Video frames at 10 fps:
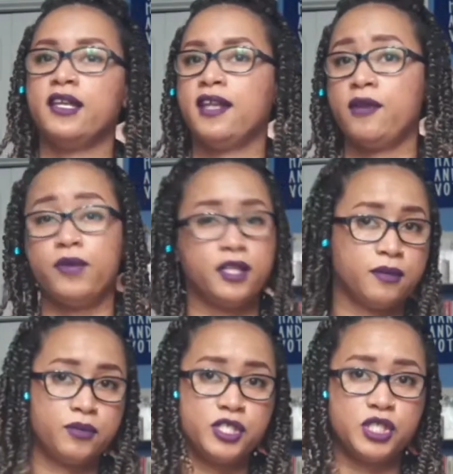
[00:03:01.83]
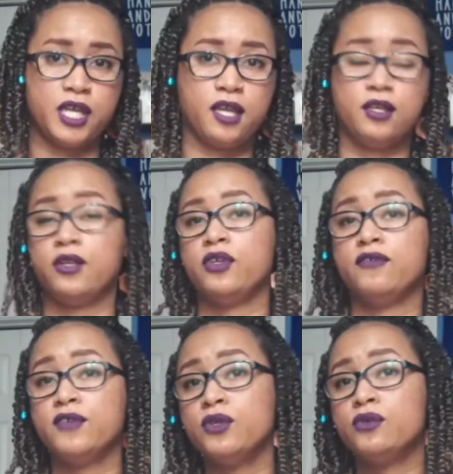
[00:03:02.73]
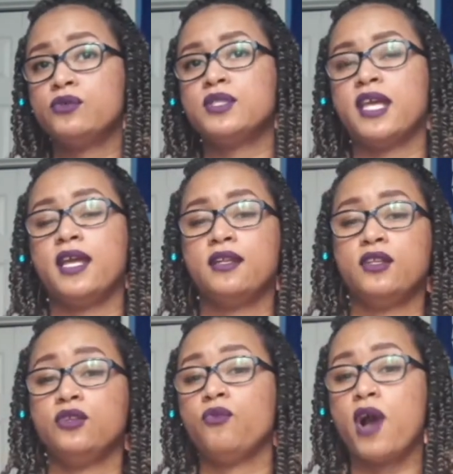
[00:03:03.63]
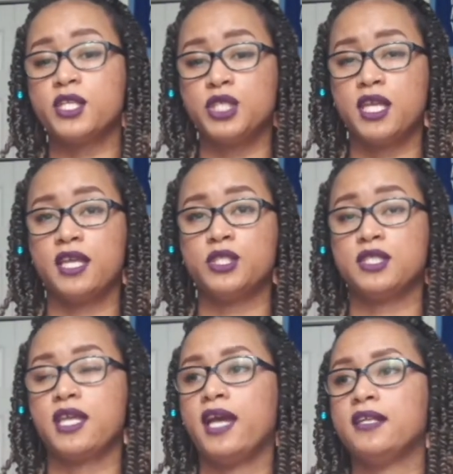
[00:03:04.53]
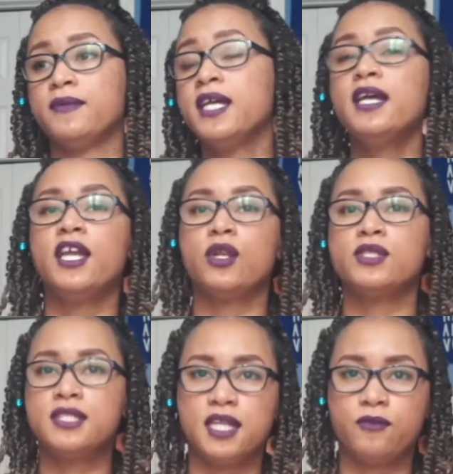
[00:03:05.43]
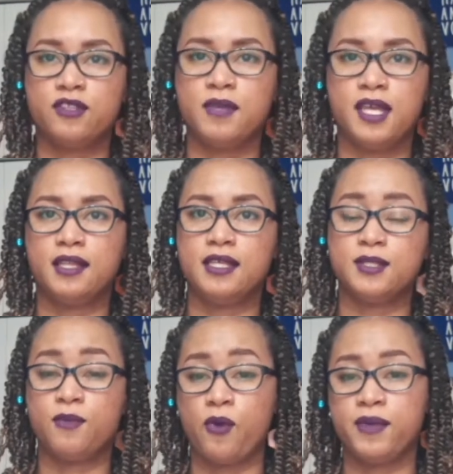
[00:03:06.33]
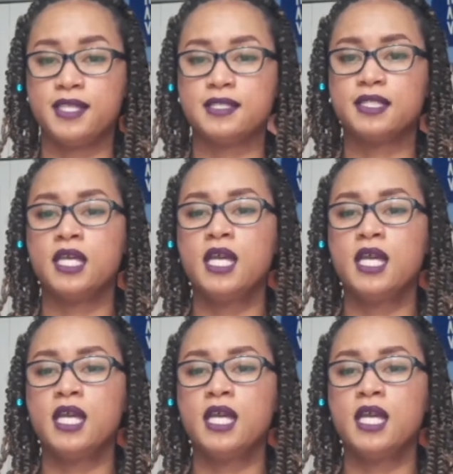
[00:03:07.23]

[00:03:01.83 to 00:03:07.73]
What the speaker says: And I really appreciate, your views and you watching and just kind of, sitting with me in these moments.